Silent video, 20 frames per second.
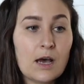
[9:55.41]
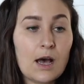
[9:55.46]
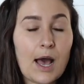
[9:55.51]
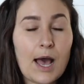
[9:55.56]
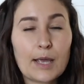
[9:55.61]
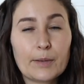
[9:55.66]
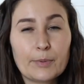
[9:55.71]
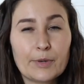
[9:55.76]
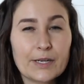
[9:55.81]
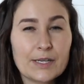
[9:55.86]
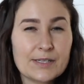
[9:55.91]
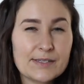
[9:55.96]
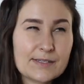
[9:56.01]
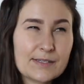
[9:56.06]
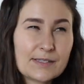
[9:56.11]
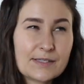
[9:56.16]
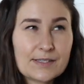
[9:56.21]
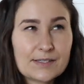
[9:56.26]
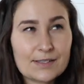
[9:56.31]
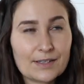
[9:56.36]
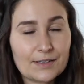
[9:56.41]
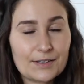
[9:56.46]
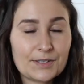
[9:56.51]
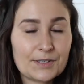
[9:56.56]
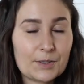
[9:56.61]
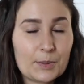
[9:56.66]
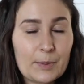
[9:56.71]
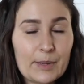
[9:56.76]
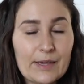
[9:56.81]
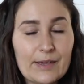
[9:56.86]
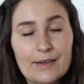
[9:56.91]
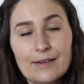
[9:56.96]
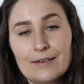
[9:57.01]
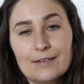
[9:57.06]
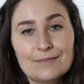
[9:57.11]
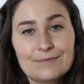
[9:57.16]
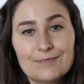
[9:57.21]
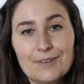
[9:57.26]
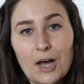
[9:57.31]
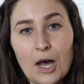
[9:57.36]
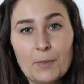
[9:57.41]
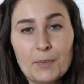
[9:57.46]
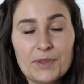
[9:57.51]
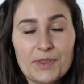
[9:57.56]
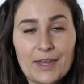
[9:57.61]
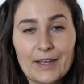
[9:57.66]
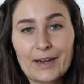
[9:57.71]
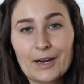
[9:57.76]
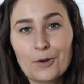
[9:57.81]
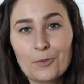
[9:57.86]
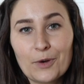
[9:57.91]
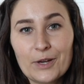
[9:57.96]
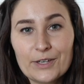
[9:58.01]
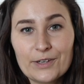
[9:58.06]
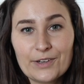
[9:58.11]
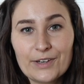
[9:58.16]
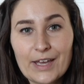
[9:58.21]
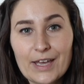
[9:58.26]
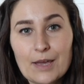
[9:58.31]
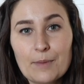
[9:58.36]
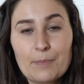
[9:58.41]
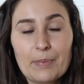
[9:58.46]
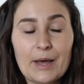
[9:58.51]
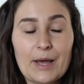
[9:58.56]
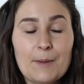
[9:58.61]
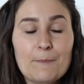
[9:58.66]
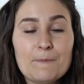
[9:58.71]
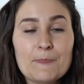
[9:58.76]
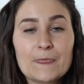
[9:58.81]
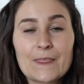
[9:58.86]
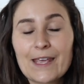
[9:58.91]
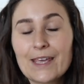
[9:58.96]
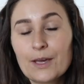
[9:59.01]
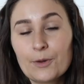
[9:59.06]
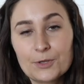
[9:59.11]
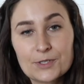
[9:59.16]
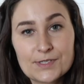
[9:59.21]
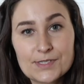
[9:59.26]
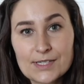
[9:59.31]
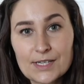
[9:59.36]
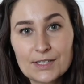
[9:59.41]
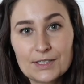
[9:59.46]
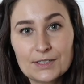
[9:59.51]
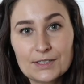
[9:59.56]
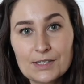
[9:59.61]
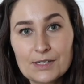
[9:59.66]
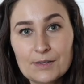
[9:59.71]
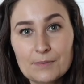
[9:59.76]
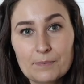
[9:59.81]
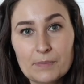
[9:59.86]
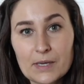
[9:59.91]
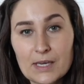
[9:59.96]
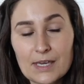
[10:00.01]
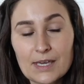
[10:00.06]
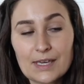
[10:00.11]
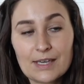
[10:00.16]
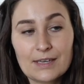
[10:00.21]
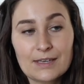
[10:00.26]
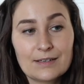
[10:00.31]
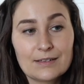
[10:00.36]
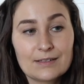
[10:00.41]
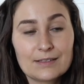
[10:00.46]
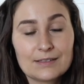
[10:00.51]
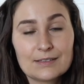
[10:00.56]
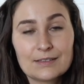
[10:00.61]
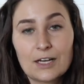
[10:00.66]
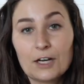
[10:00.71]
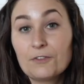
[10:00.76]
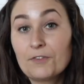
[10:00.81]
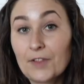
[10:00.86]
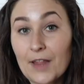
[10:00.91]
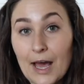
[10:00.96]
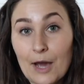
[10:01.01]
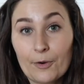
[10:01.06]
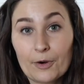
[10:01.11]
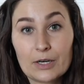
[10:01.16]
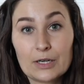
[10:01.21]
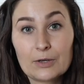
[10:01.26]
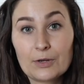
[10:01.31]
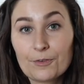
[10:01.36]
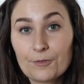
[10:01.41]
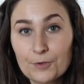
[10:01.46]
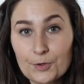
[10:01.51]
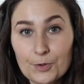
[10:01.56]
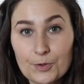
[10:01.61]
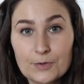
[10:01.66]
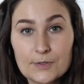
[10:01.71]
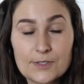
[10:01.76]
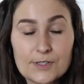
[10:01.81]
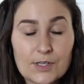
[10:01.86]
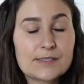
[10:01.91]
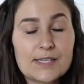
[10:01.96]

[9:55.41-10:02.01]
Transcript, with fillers: Hybrids, it's a little bit up in the air what you'll get, but it will still be a flower or foods.